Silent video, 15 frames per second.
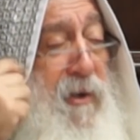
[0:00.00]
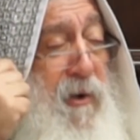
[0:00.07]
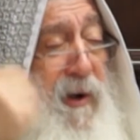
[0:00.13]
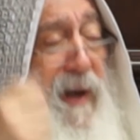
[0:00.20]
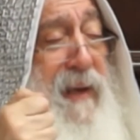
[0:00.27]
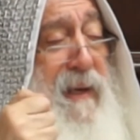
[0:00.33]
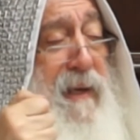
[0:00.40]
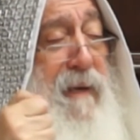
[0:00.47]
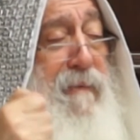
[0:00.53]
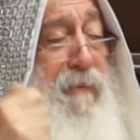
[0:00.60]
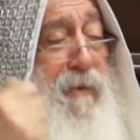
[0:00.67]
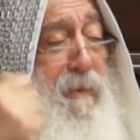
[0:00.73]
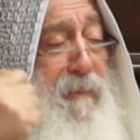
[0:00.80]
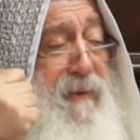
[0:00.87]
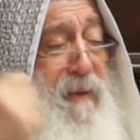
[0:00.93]
crying
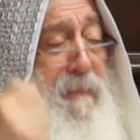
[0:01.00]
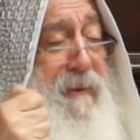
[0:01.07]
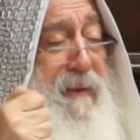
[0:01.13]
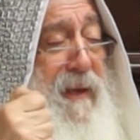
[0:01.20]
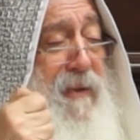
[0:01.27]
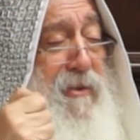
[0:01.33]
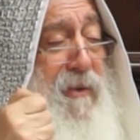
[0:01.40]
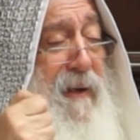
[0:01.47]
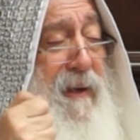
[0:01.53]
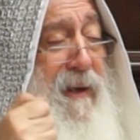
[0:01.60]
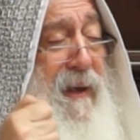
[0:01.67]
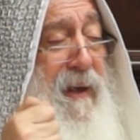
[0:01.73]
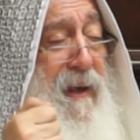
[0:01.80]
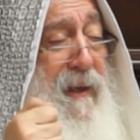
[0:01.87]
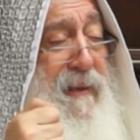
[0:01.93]
for the Beit HaMikdash,
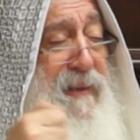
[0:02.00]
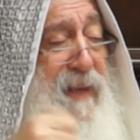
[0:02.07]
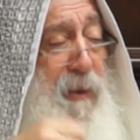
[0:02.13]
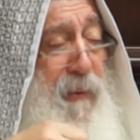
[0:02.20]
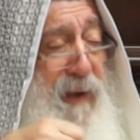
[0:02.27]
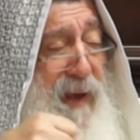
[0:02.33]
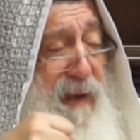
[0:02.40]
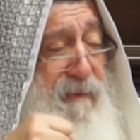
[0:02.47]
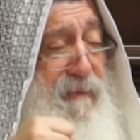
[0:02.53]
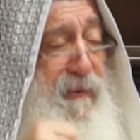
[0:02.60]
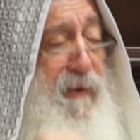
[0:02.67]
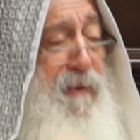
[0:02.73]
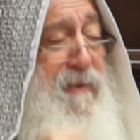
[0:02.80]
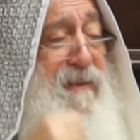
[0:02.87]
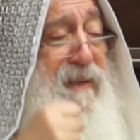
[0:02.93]
they were
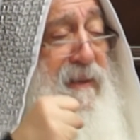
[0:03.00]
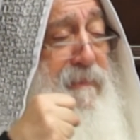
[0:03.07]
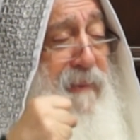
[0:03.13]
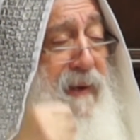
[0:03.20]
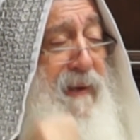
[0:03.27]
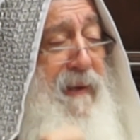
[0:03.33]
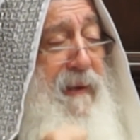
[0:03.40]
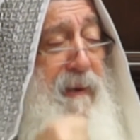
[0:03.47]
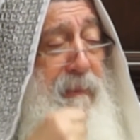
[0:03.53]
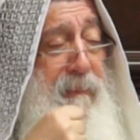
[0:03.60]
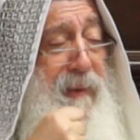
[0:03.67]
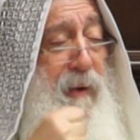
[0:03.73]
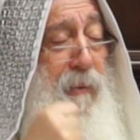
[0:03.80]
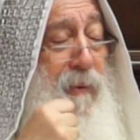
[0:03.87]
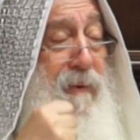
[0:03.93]
influenced by
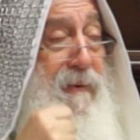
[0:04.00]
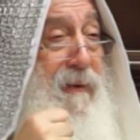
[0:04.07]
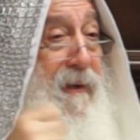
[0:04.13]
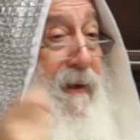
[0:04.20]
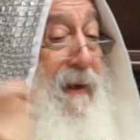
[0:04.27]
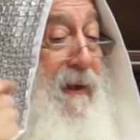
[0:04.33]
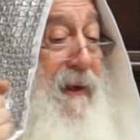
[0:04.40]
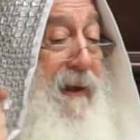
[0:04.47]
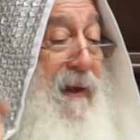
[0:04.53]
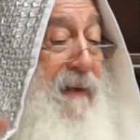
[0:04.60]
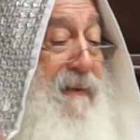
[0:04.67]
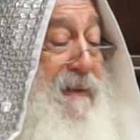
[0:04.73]
my word. And